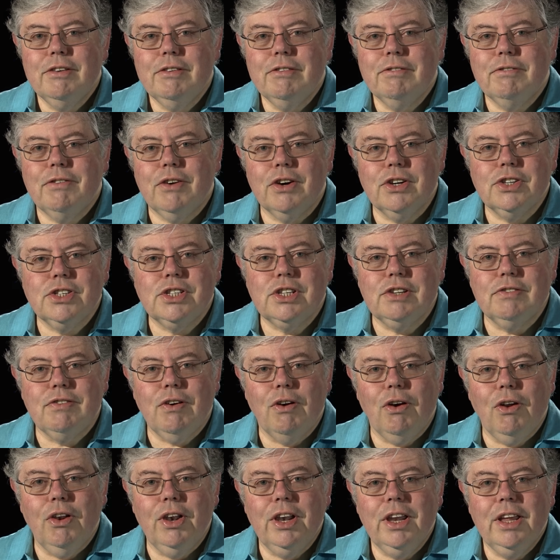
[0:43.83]
First of
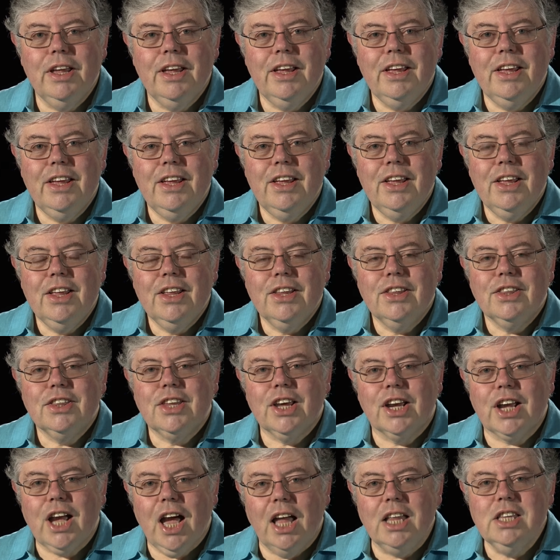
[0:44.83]
all, the
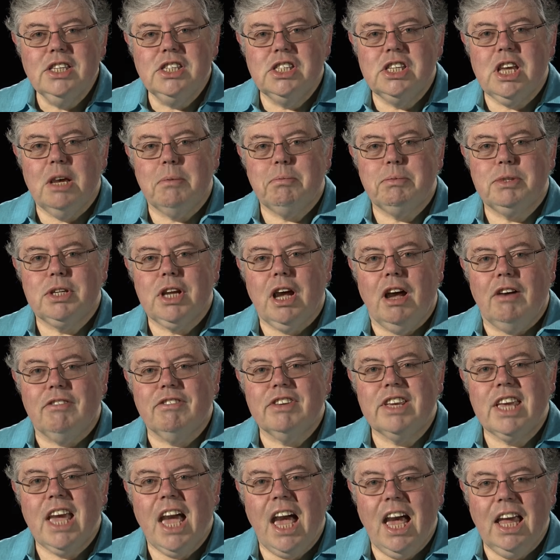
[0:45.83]
concept
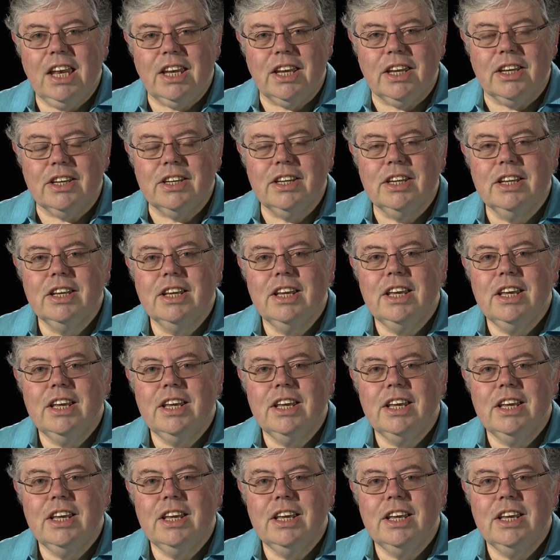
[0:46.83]
of canon